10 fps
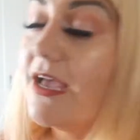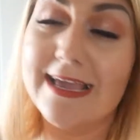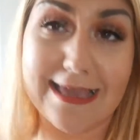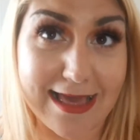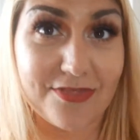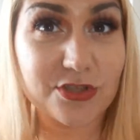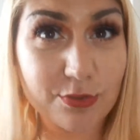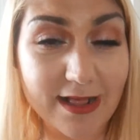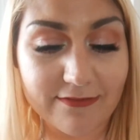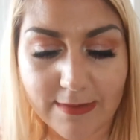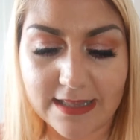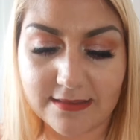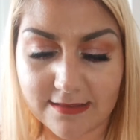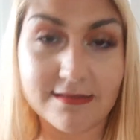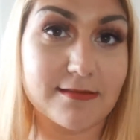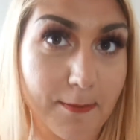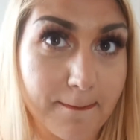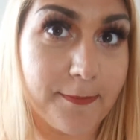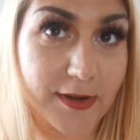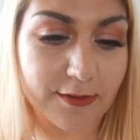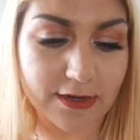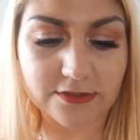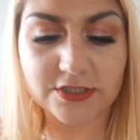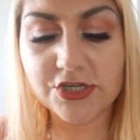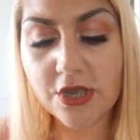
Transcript: again the 12 months period.